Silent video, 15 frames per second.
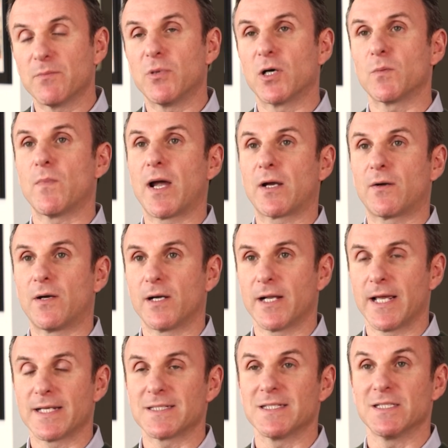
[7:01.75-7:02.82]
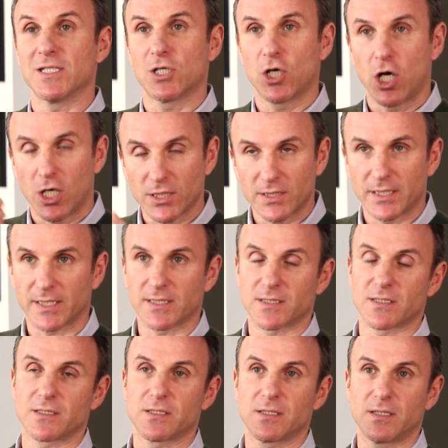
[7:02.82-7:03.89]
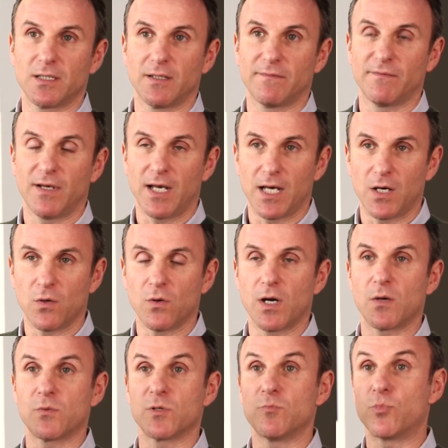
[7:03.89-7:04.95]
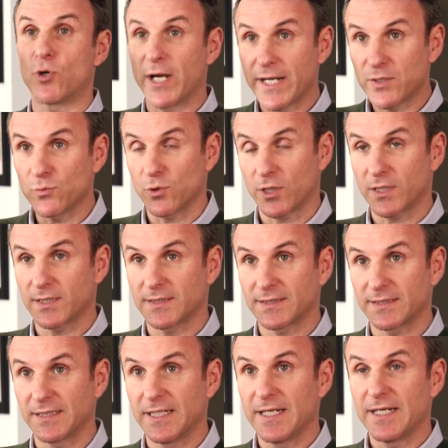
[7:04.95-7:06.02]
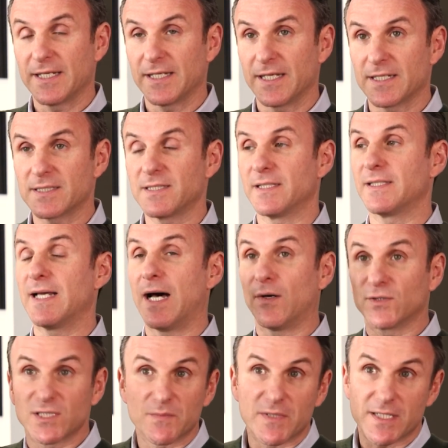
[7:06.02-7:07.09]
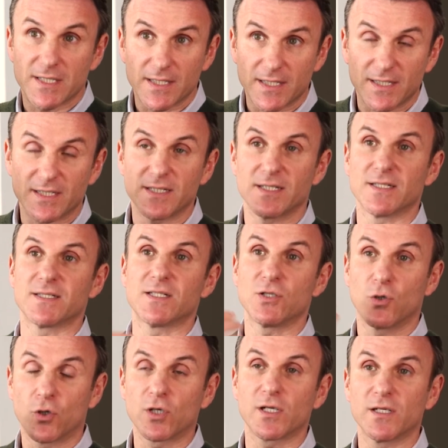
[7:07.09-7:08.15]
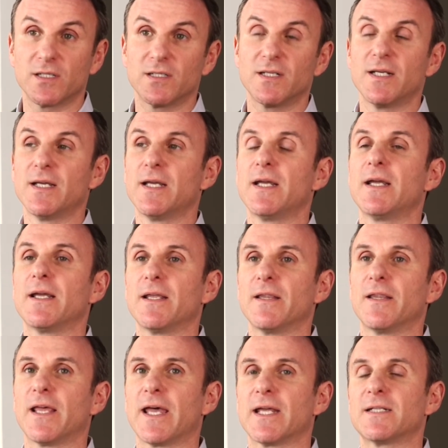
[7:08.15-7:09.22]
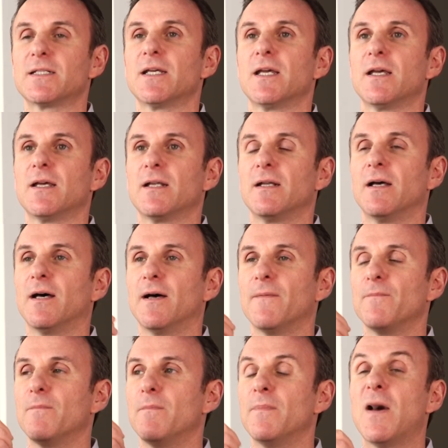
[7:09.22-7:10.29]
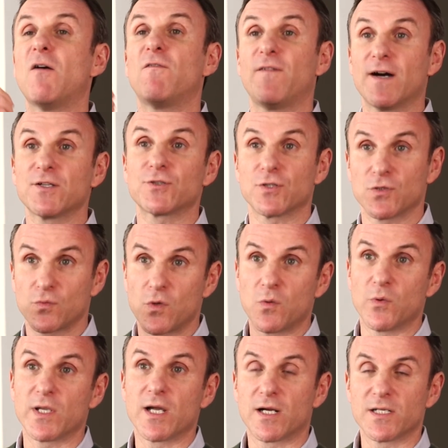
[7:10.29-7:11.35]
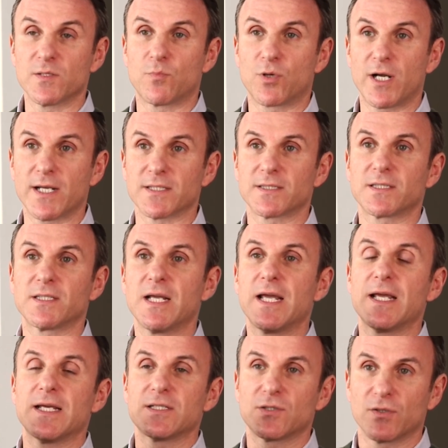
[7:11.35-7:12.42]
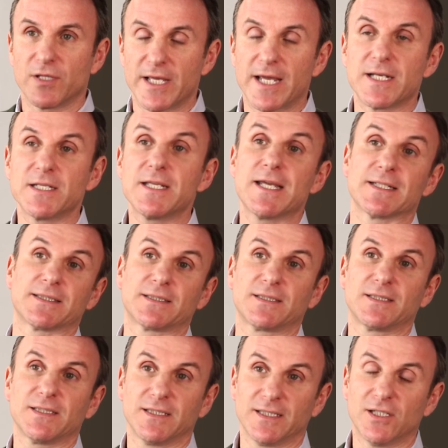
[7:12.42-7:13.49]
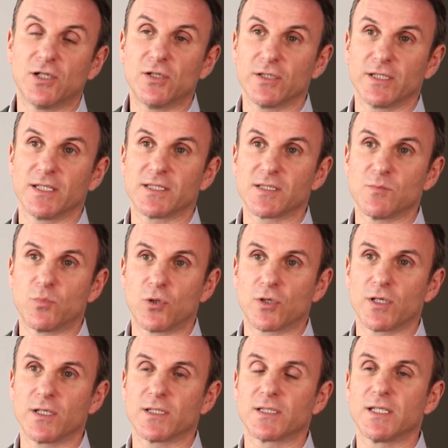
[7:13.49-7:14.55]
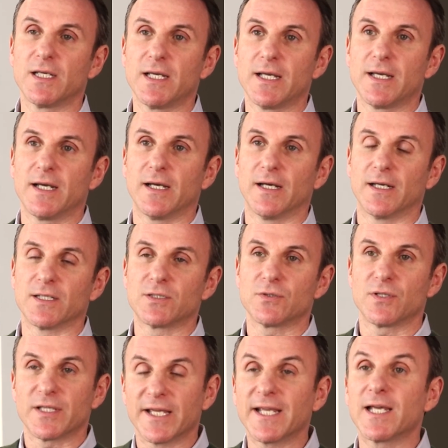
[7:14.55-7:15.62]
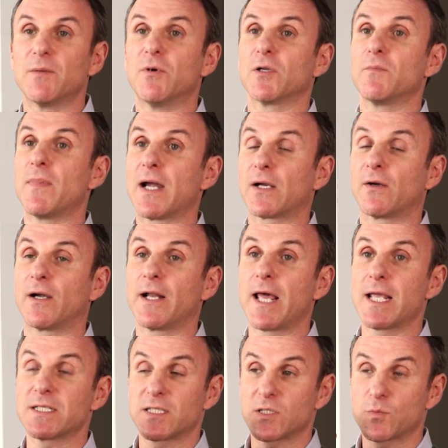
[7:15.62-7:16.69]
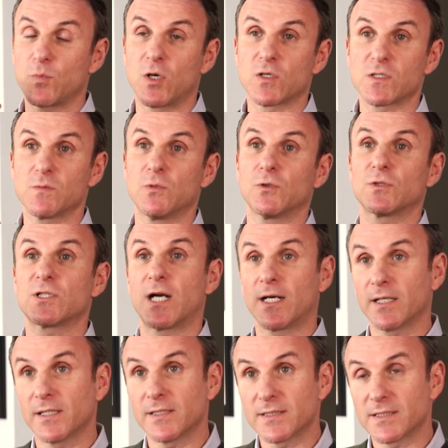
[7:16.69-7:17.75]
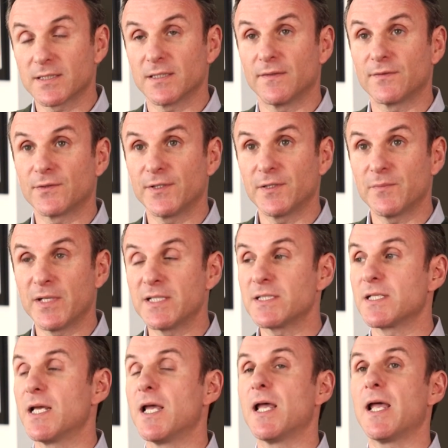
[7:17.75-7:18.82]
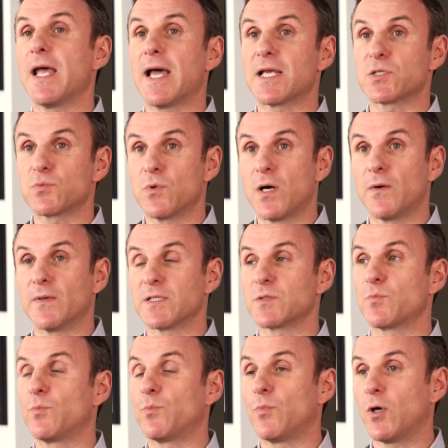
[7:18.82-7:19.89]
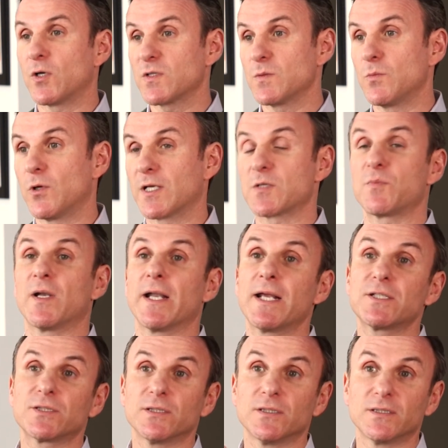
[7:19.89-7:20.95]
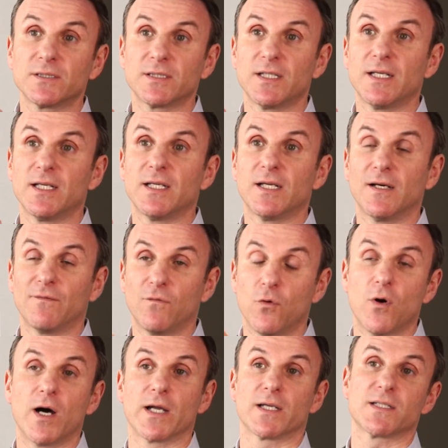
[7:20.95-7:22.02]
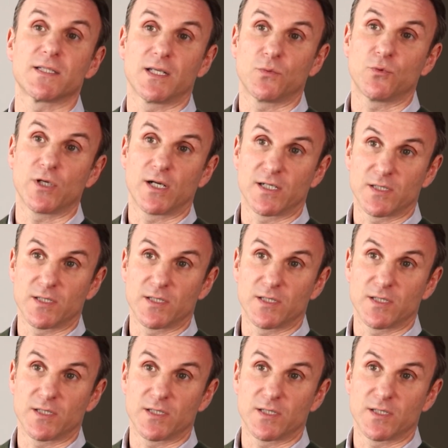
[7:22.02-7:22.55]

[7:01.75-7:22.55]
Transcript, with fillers: about microRNAs in the context of how our brain works, yes, that ultimately is the organ that um, malfunctions when we are depressed. So then, yes, you know, it's important uh, to think about microRNAs as possible targets of treatments, as well as possible explanations of why is that we are